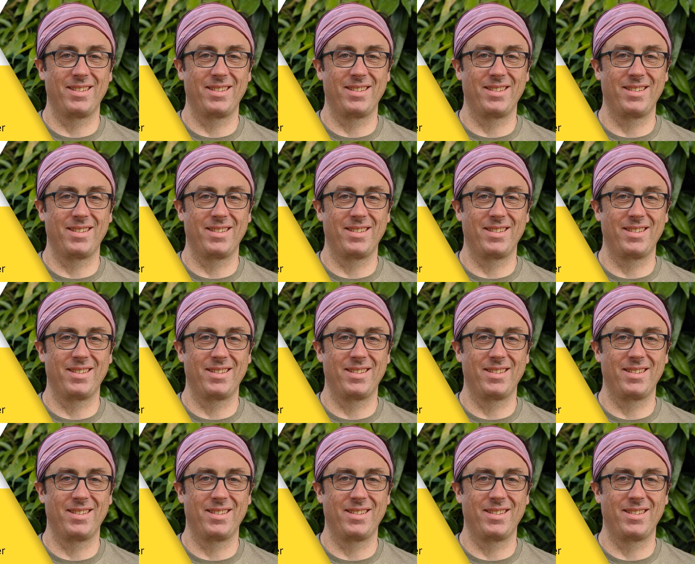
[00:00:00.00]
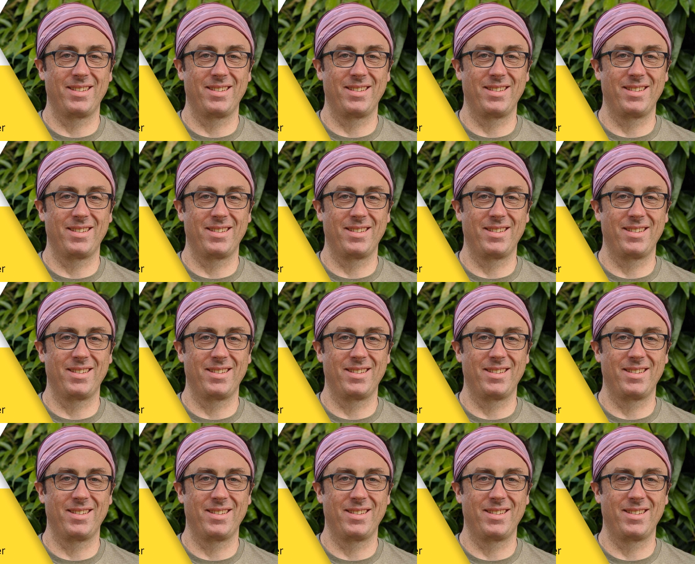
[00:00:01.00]

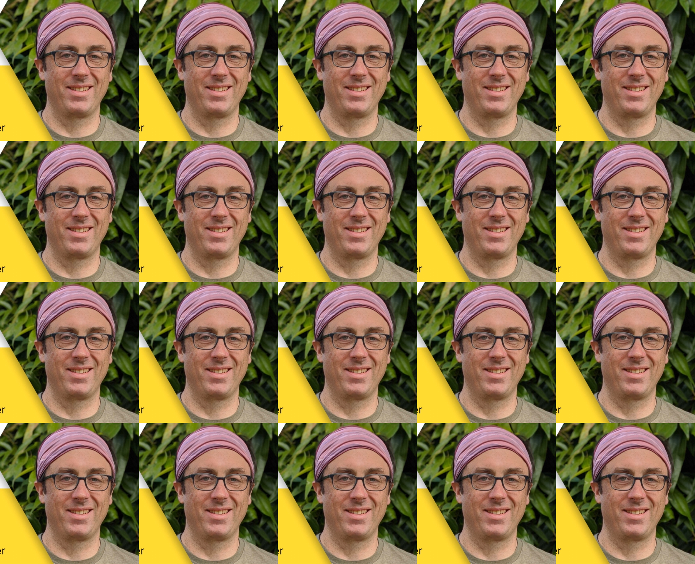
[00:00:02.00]
[no speech]